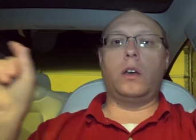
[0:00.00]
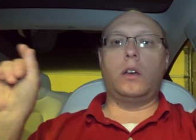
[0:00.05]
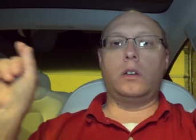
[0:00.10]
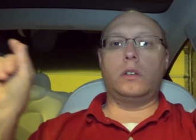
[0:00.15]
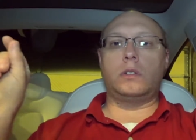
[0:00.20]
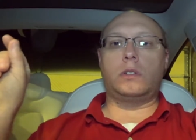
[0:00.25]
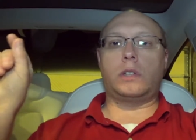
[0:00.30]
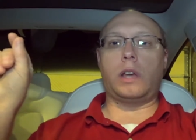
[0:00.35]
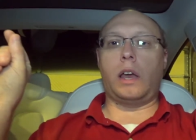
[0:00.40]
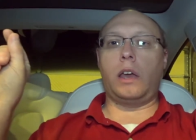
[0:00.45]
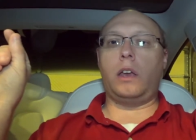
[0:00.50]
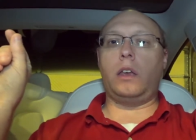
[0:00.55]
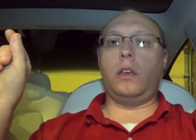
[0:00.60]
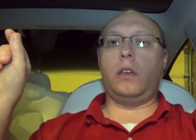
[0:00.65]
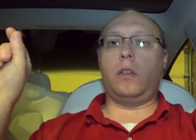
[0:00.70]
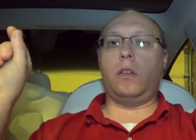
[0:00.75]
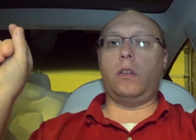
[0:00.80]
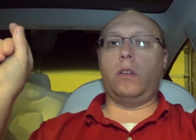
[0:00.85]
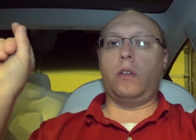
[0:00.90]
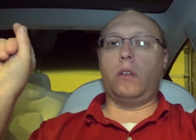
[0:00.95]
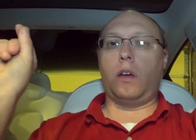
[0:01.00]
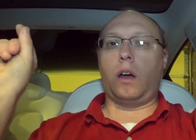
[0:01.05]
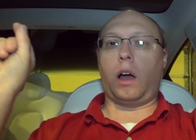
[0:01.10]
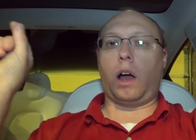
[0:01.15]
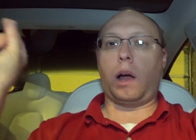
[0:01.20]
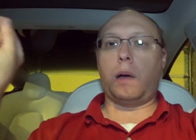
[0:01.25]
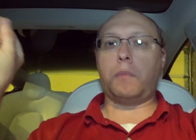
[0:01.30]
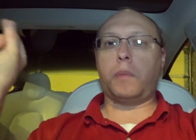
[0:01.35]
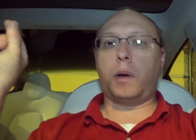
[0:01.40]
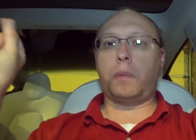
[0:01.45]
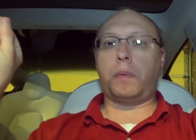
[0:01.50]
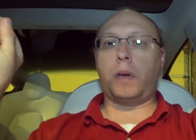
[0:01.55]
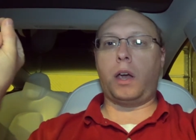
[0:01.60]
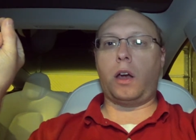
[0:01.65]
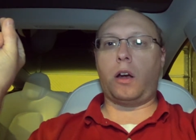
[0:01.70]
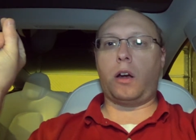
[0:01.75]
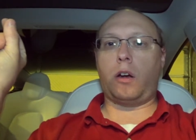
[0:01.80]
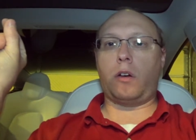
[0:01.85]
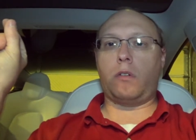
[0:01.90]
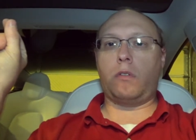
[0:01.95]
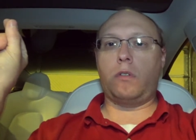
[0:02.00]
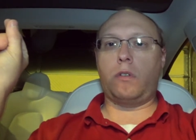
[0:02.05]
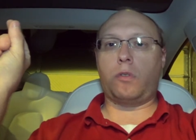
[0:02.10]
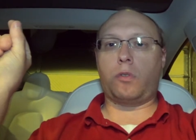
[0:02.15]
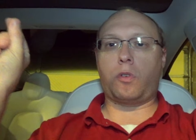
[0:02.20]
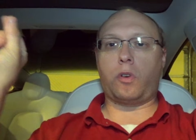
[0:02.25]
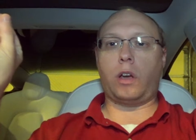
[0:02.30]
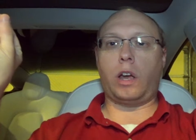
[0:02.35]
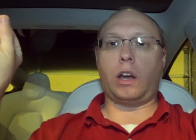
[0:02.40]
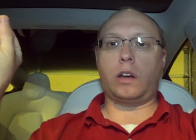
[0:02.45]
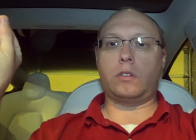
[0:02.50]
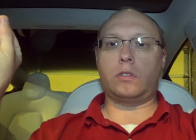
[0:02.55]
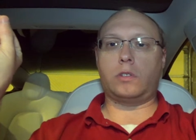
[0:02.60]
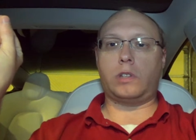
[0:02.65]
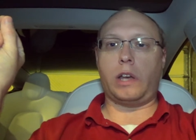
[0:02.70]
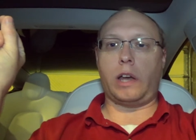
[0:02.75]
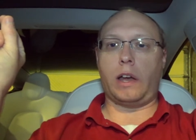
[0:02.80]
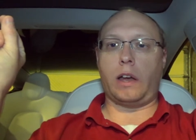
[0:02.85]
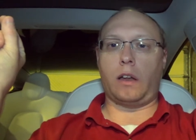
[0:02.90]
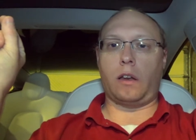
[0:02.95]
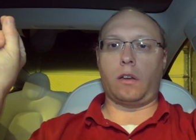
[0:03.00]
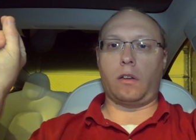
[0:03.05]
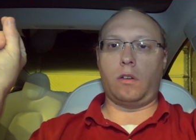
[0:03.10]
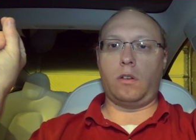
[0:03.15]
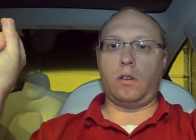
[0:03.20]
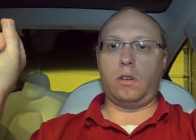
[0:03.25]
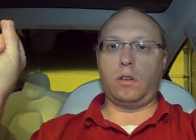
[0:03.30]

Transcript: say I'm up here 310.